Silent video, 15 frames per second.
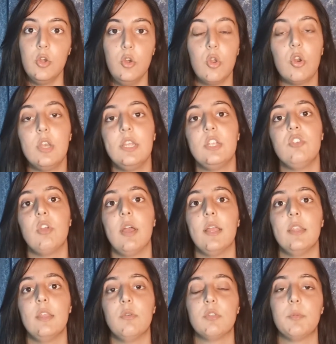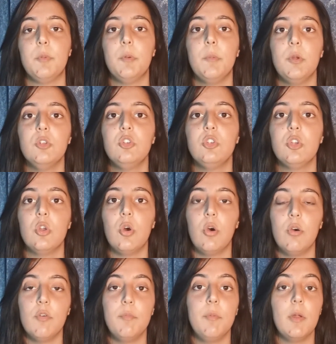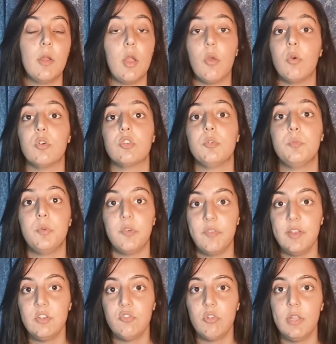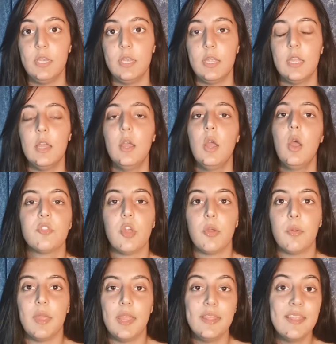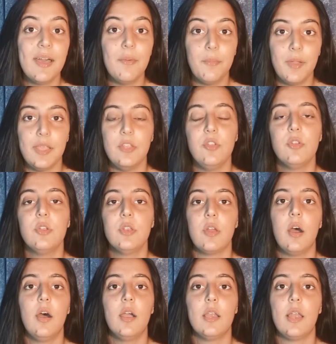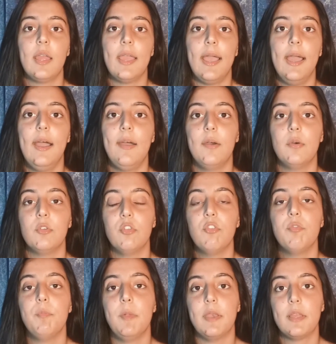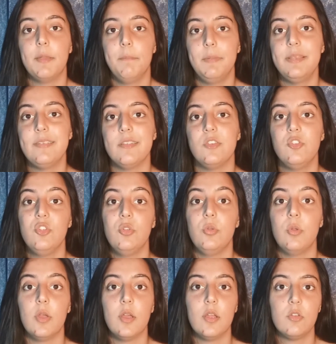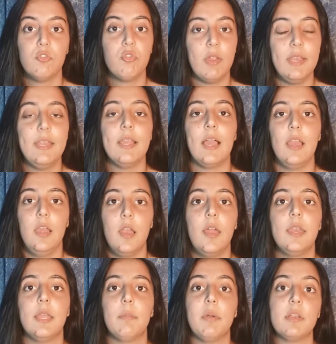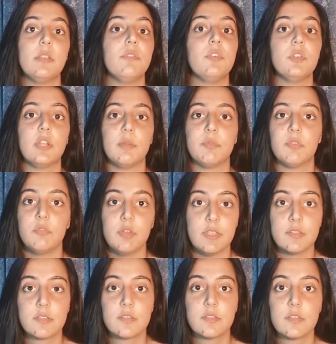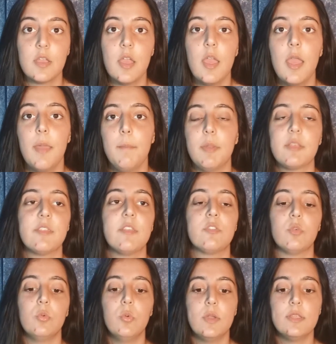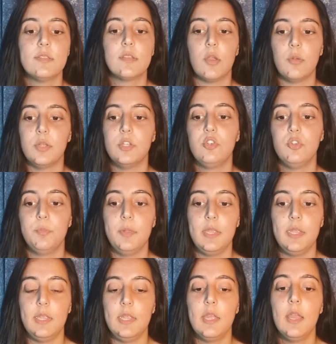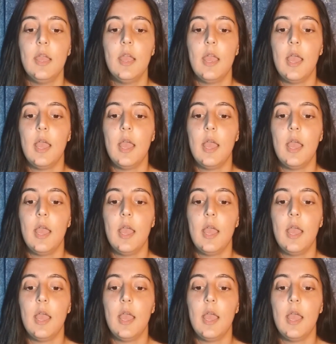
knowledge, and there was a promotion of going on to prevent training. So in that way, you can highlight how you've been committed to training and learning about different types of risks, because there's always going to be